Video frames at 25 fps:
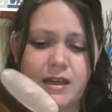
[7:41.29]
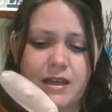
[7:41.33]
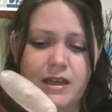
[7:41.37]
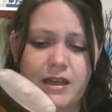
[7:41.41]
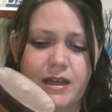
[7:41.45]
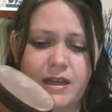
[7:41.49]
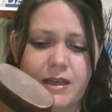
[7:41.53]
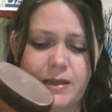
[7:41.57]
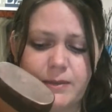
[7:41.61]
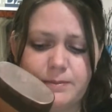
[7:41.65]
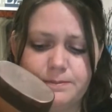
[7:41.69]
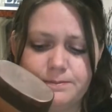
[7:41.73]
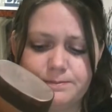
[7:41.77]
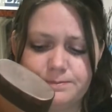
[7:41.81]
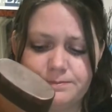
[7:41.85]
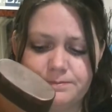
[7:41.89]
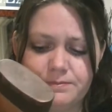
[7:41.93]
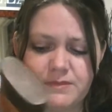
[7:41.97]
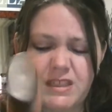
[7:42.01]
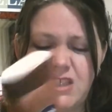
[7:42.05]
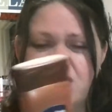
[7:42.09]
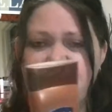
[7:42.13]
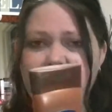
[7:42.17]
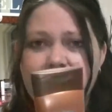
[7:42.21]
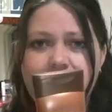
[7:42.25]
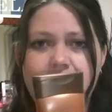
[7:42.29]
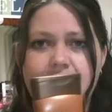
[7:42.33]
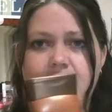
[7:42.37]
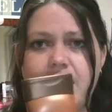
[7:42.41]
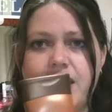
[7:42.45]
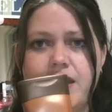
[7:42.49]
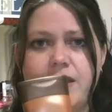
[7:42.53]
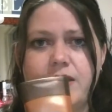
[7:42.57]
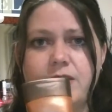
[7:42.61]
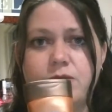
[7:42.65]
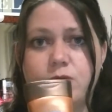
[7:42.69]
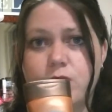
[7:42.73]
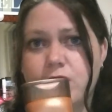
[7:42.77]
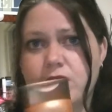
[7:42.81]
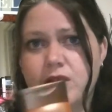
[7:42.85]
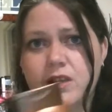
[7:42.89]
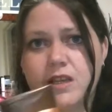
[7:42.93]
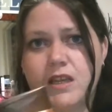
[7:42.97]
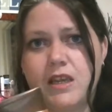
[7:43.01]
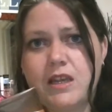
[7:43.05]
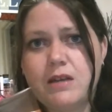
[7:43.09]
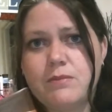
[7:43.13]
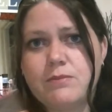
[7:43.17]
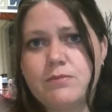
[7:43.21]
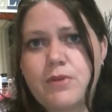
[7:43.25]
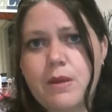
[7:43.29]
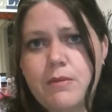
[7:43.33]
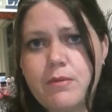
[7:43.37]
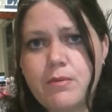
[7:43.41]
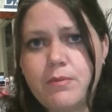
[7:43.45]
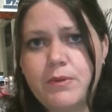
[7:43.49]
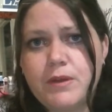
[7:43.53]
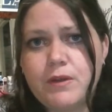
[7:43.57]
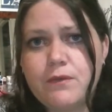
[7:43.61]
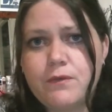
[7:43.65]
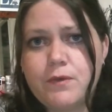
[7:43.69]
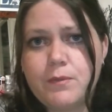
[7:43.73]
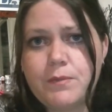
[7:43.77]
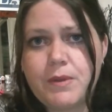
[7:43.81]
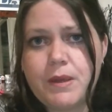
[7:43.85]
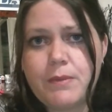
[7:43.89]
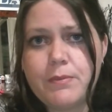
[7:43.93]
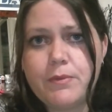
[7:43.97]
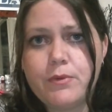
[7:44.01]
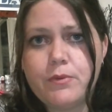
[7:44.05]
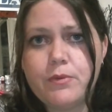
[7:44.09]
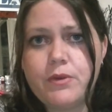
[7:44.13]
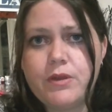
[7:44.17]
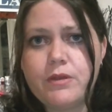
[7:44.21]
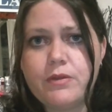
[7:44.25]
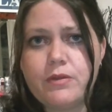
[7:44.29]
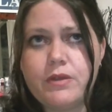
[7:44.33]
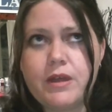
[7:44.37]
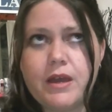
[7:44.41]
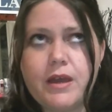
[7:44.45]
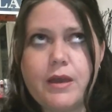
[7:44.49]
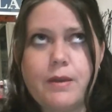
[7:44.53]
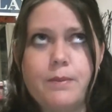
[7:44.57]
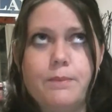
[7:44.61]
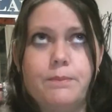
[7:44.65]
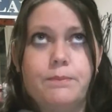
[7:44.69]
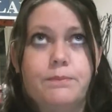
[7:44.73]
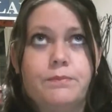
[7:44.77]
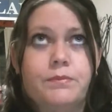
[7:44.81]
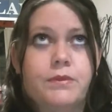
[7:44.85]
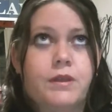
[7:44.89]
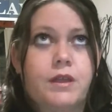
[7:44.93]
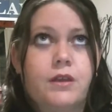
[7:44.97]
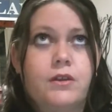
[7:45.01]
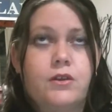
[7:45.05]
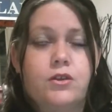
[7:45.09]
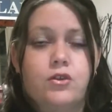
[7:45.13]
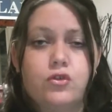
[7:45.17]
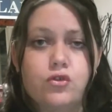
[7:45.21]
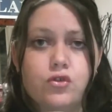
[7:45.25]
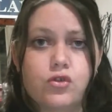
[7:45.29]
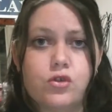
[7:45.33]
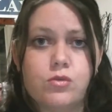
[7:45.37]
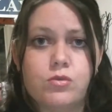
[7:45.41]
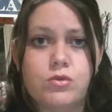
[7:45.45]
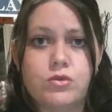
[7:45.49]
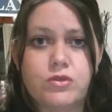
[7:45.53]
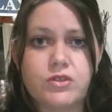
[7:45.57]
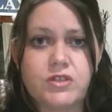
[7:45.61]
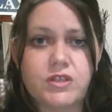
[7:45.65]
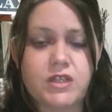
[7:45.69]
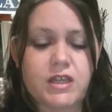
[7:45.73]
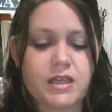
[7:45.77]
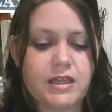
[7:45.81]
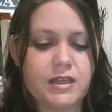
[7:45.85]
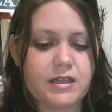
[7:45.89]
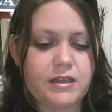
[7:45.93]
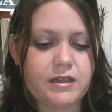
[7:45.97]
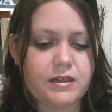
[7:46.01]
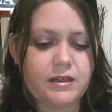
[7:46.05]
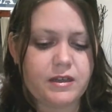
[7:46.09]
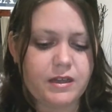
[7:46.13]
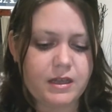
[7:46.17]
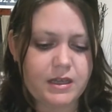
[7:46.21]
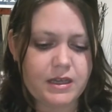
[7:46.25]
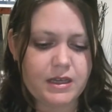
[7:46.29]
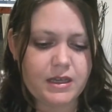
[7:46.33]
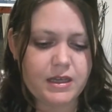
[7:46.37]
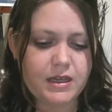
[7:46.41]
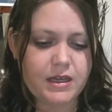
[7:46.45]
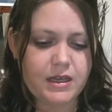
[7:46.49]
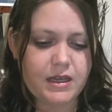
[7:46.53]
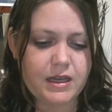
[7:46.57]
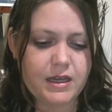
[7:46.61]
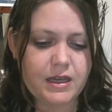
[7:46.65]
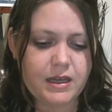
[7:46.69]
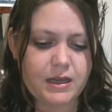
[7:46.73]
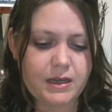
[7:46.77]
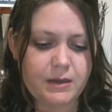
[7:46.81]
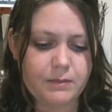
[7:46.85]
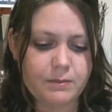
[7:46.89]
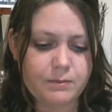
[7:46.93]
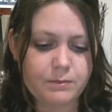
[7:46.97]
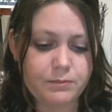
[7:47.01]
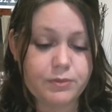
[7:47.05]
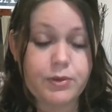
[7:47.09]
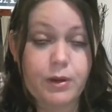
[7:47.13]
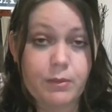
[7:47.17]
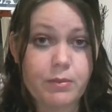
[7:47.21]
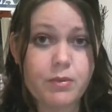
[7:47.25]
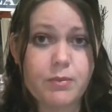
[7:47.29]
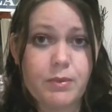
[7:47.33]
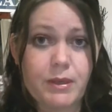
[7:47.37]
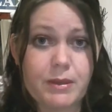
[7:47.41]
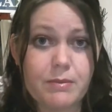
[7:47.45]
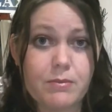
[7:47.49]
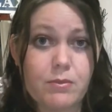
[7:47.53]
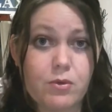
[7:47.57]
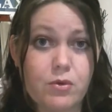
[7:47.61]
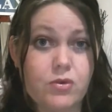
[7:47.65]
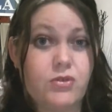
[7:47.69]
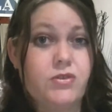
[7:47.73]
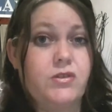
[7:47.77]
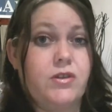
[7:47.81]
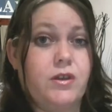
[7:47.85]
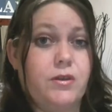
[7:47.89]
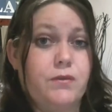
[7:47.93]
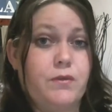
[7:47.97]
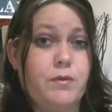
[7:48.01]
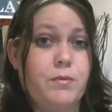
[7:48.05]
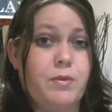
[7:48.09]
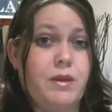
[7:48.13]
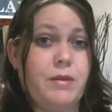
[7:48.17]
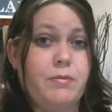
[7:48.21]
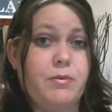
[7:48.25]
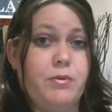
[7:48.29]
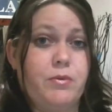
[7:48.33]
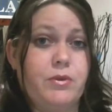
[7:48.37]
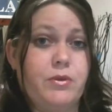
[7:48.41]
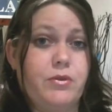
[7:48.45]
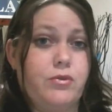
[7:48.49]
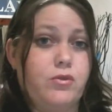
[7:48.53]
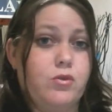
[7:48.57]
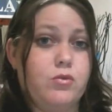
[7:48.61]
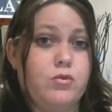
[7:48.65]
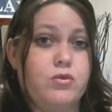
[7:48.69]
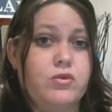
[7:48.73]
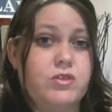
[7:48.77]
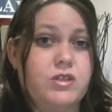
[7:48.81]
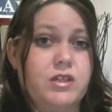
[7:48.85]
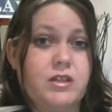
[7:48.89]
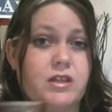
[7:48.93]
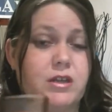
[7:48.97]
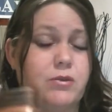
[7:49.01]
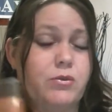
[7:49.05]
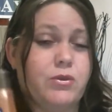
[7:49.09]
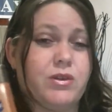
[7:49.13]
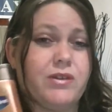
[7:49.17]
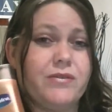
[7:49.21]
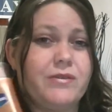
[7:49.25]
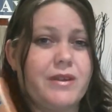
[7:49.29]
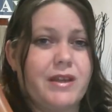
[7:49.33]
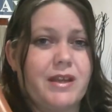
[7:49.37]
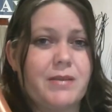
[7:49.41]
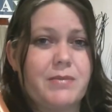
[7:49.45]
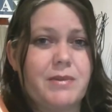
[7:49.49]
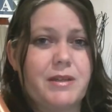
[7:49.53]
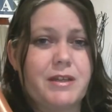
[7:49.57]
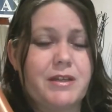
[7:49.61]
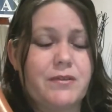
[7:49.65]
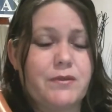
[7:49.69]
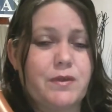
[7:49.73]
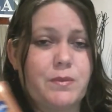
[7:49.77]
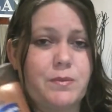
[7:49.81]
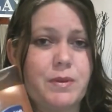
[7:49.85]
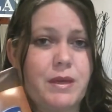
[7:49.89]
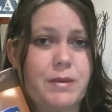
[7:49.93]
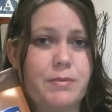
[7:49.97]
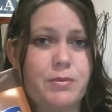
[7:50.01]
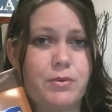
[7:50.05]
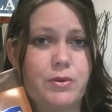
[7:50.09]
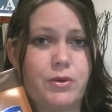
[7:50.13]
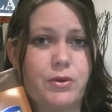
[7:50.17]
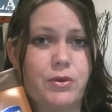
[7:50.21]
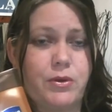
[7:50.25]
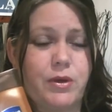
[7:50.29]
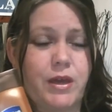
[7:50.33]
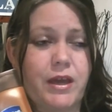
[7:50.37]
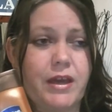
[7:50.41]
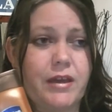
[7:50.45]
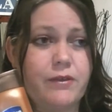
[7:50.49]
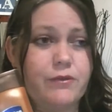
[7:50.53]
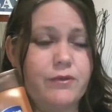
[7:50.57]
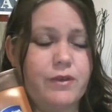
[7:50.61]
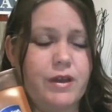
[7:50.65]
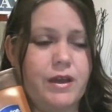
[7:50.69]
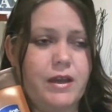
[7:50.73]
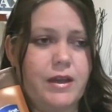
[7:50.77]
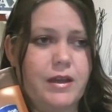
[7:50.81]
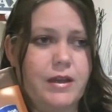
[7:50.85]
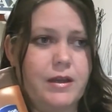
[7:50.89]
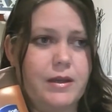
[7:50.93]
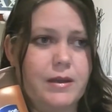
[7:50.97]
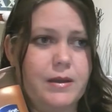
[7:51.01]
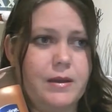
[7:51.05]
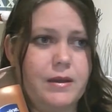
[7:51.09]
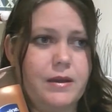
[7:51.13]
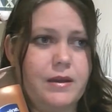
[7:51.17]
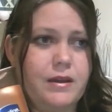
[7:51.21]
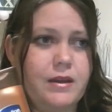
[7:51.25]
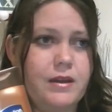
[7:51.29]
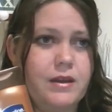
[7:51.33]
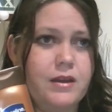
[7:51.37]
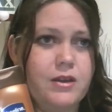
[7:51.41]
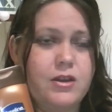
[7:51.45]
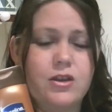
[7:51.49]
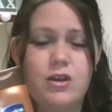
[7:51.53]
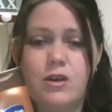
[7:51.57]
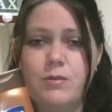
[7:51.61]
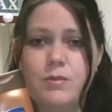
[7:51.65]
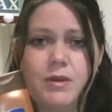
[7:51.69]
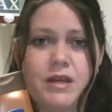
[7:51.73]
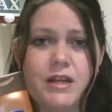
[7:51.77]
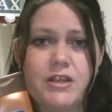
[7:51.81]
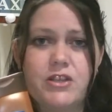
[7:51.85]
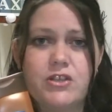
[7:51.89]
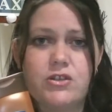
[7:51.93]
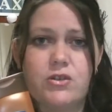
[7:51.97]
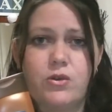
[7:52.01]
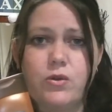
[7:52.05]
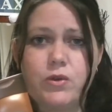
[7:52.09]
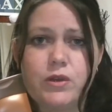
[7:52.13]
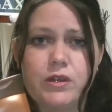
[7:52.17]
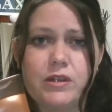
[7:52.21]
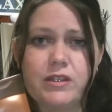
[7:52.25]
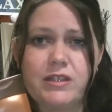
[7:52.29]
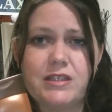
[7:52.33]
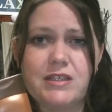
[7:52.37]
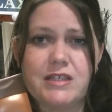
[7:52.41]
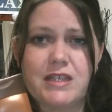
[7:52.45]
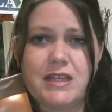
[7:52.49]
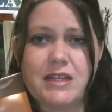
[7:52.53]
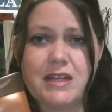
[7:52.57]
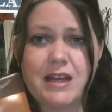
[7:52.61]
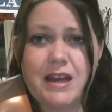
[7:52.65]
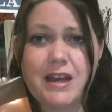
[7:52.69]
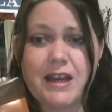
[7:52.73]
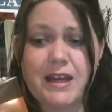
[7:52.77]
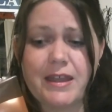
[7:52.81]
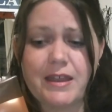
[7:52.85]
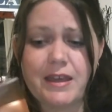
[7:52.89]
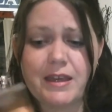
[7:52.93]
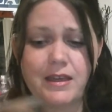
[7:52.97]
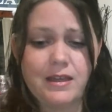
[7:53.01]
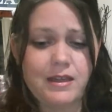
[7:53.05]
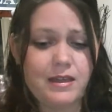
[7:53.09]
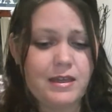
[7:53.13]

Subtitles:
It's okay, once again, probably for people with normal skin, probably more so for people with normal skin. I wouldn't recommend it for people who have combination or oily skin either.